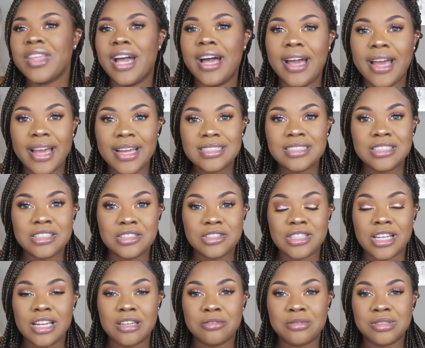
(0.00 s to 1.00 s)
I actually
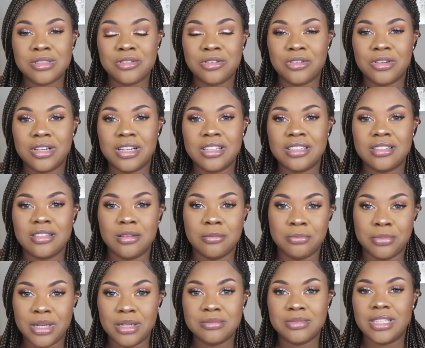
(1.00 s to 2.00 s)
tried to record the
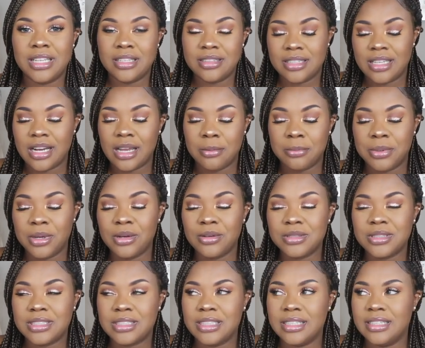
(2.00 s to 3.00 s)
bump date that I
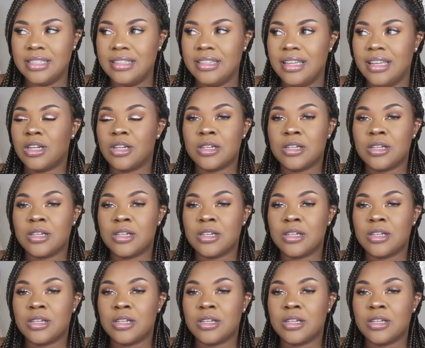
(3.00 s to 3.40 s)
posted